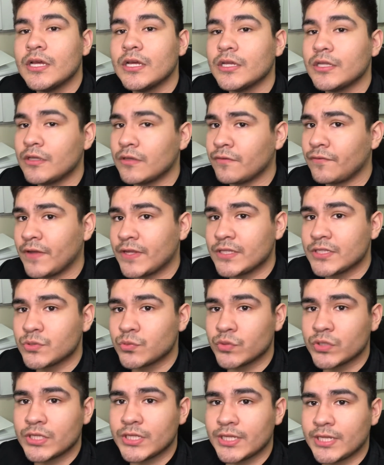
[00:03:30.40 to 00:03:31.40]
Defense
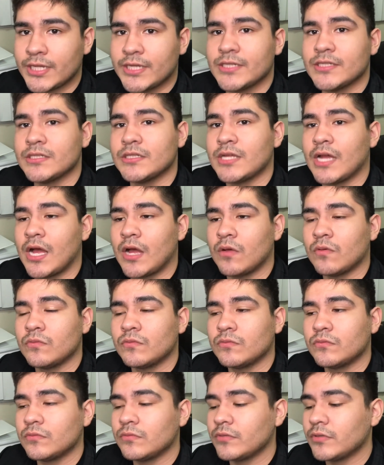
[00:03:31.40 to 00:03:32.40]
really let us down
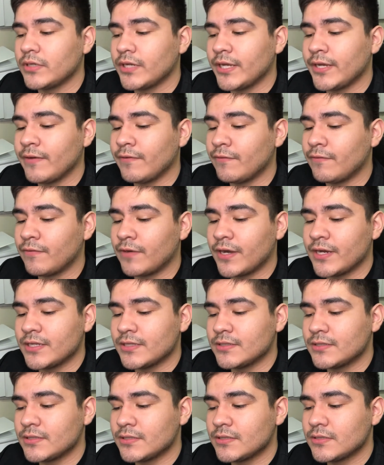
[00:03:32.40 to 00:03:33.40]
in
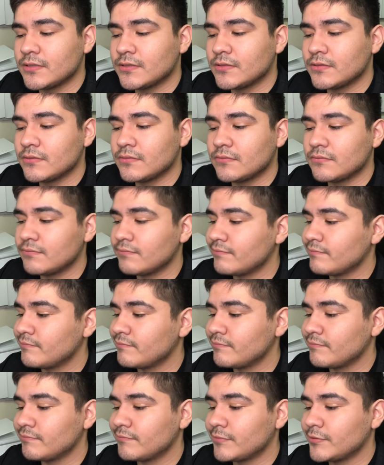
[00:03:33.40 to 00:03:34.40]
France.
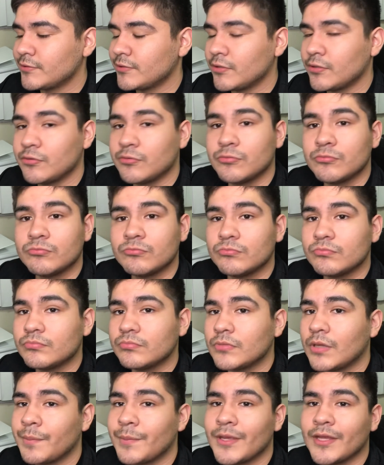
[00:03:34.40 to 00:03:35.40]
So,
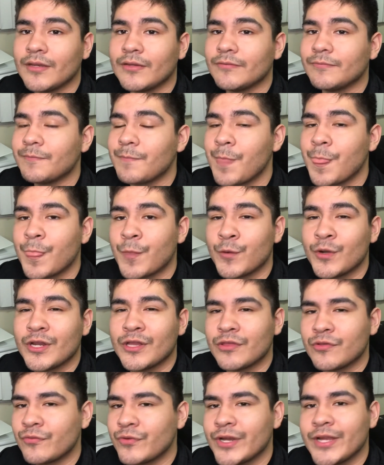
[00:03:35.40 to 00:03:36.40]
I mean,
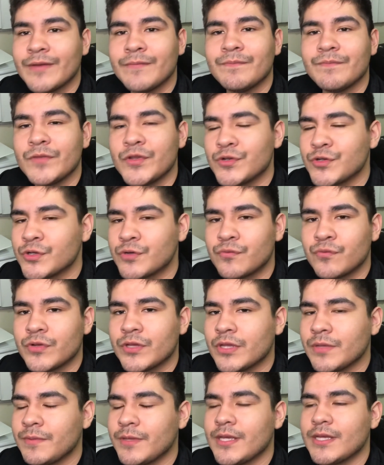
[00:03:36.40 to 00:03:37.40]
3-3, you shouldn't
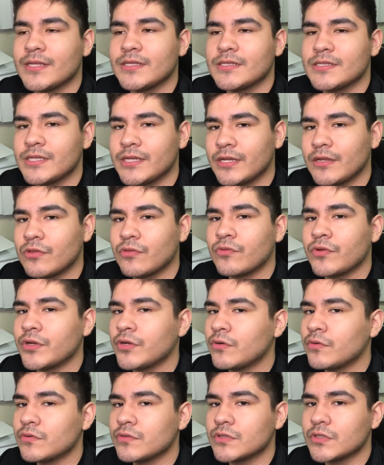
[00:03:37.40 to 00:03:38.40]
really be conceding 3
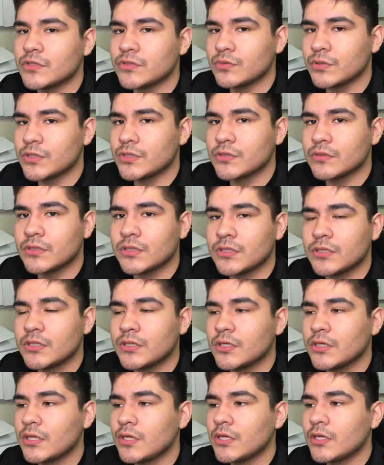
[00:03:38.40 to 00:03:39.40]
goals to Switzerland,
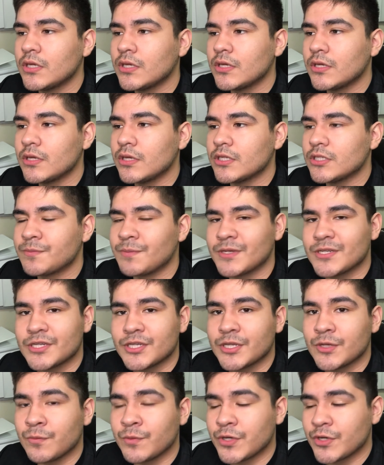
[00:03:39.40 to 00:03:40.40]

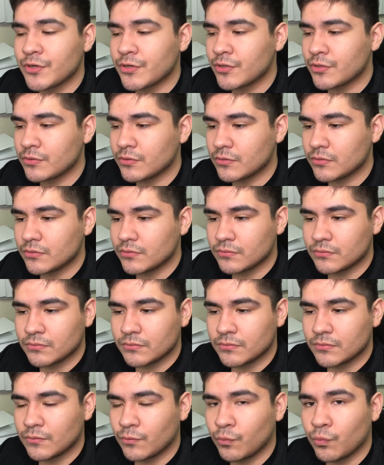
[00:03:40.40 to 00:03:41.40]
especially when you're
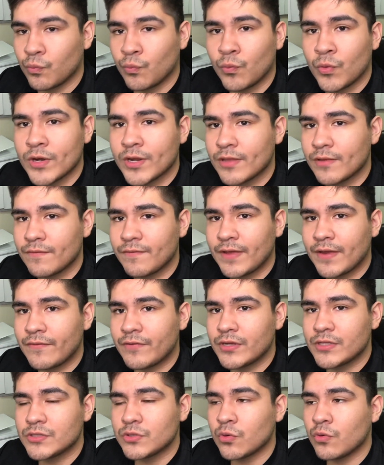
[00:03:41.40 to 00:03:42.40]
one of the
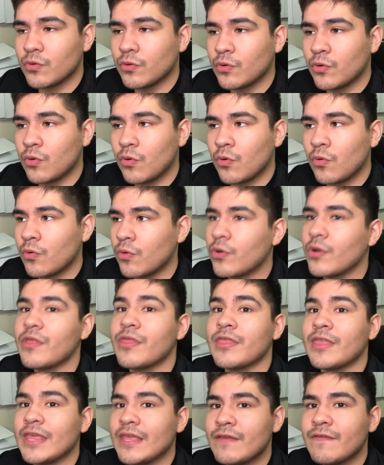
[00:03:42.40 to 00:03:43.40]
favorites or
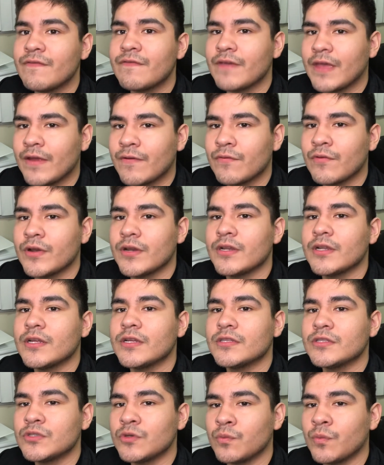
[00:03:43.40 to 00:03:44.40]
the favorite
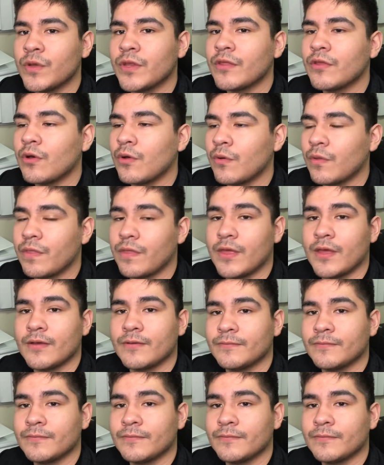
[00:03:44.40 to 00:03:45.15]
to win the whole thing.